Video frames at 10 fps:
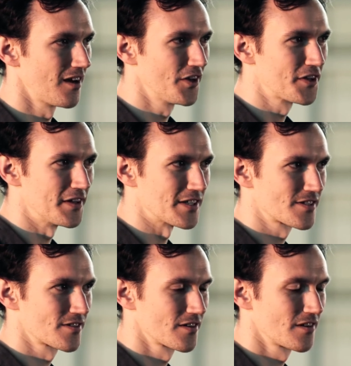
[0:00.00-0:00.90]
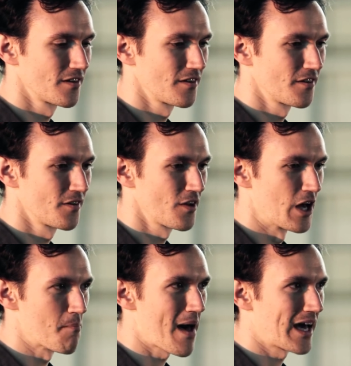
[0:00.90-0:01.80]
Under this,
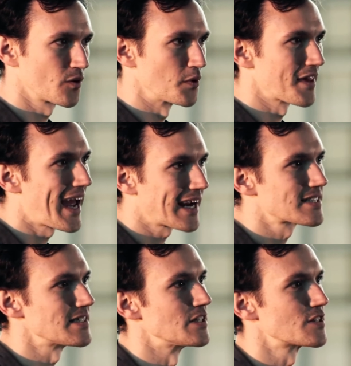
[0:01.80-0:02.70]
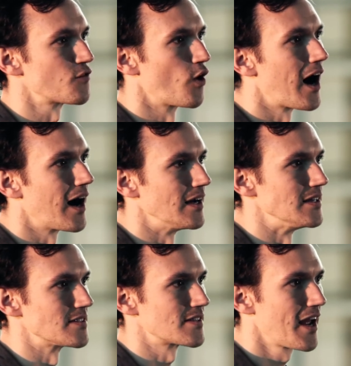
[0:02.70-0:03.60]
a man with X's for
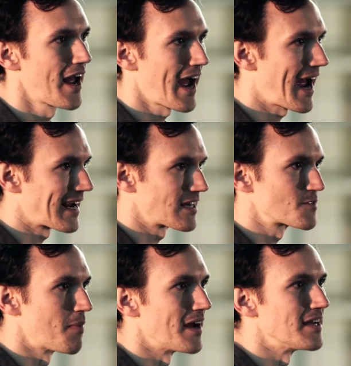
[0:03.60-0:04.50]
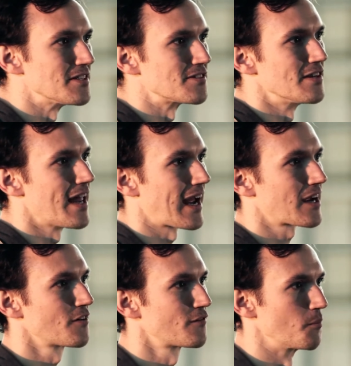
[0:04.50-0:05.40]
eyes hangs by his
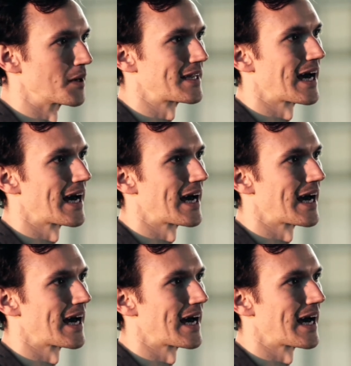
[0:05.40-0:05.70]
neck from a